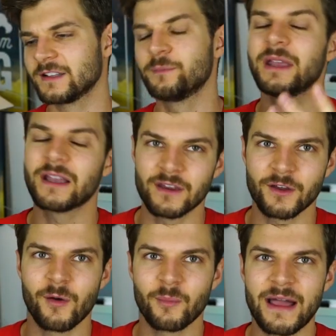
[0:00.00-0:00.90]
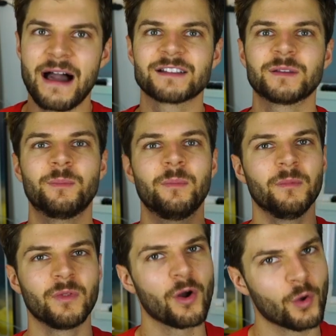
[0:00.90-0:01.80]
It's bigger than a compact,
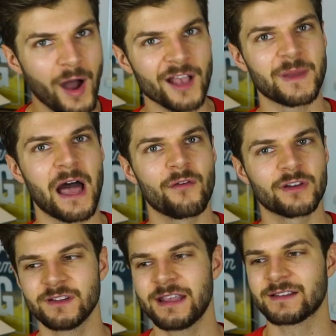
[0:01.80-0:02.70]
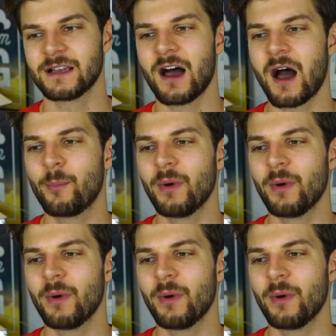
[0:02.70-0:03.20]
not quite as powerful as the DSLR,